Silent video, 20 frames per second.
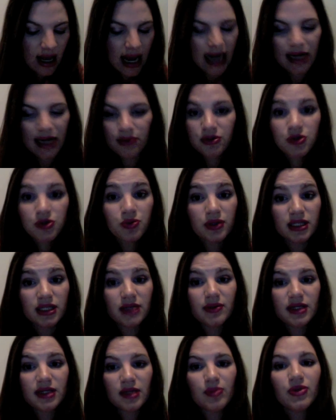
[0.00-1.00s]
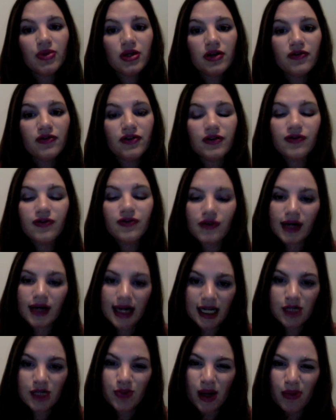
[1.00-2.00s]
And it was really, really beautiful for a
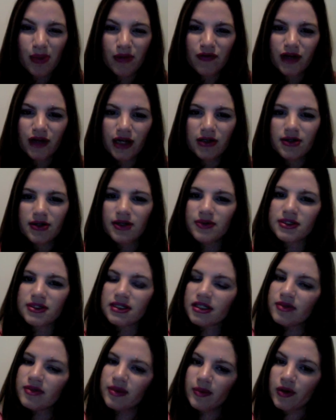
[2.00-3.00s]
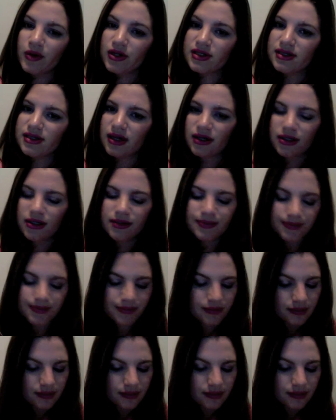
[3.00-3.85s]
nice pop of color that was a little bit more subtle.